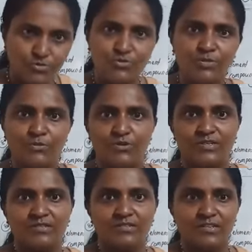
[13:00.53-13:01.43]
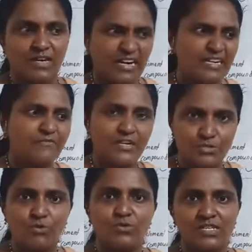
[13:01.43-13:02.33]
go through the book, and
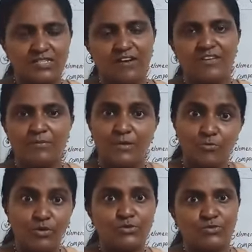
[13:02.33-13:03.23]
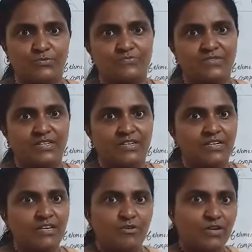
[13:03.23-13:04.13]
different sources are available, go through.
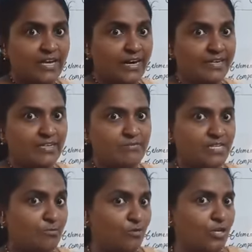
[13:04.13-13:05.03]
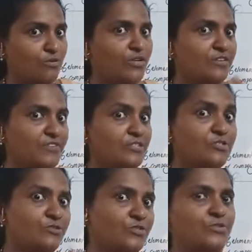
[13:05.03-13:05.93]
Okay, atoms and molecule
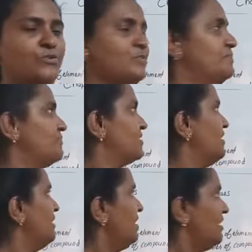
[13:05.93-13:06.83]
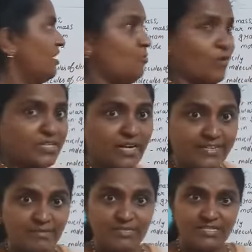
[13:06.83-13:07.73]
difference you should know. Now what
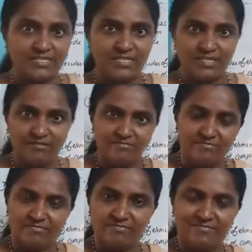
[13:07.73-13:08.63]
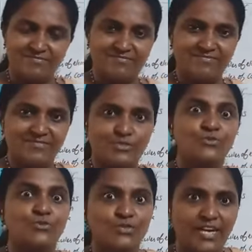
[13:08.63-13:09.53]
atomicity?
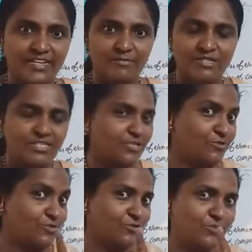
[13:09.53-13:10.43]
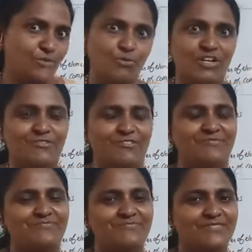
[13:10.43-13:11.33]
To know the atomicity you should know the molecule.